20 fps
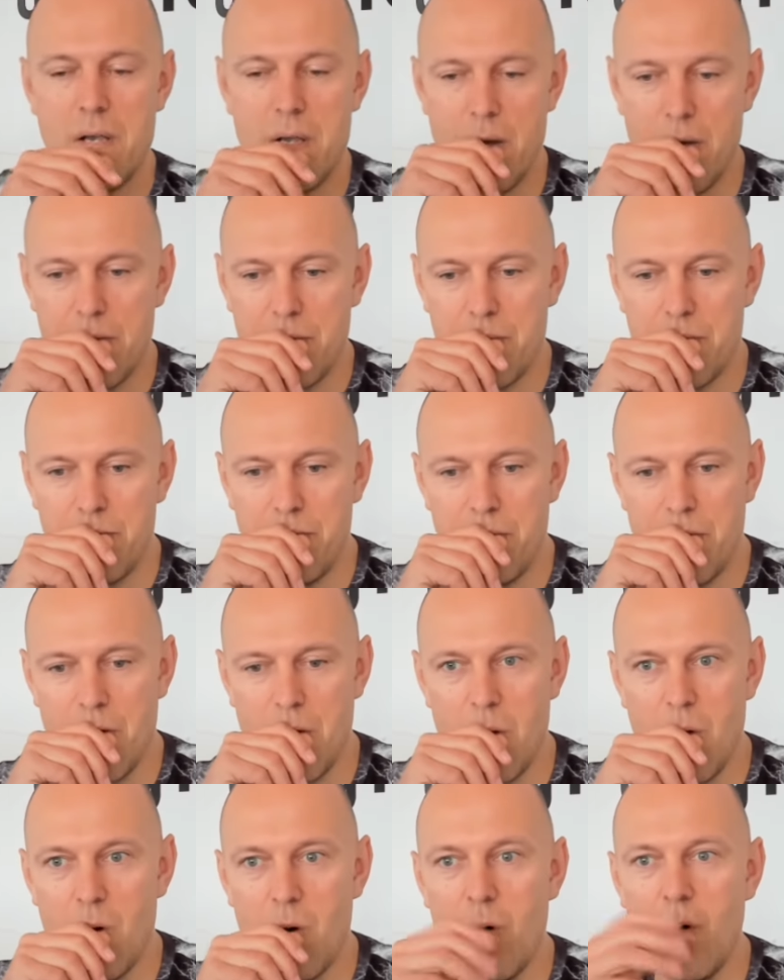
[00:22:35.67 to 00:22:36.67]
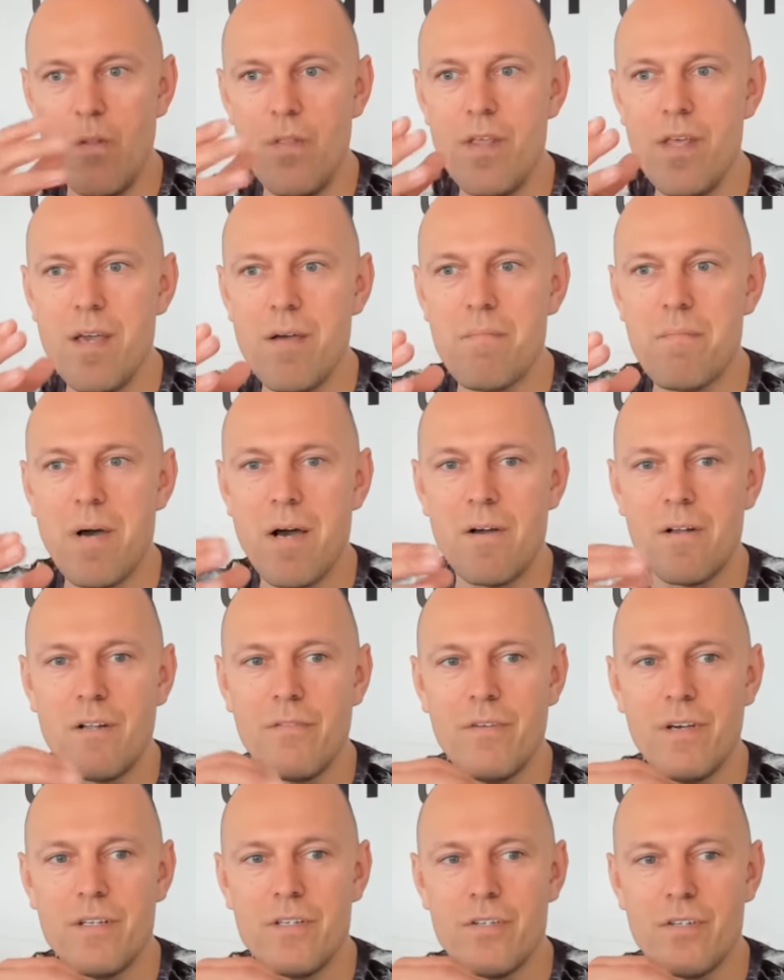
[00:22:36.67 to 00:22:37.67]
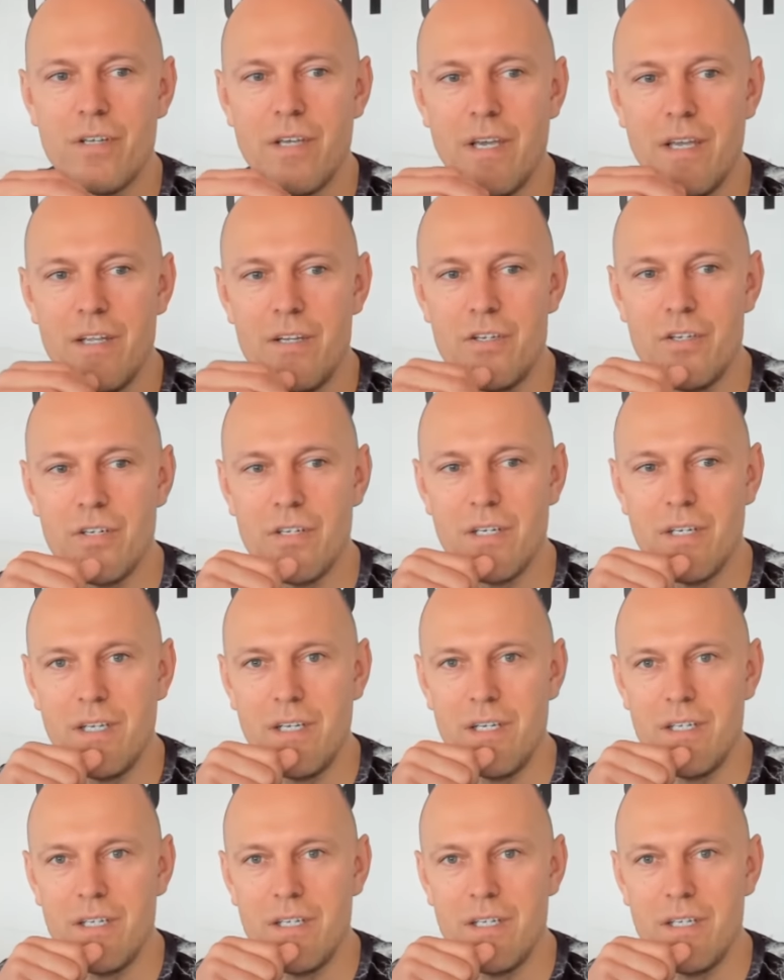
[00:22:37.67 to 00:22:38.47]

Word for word: uh, all the amount of education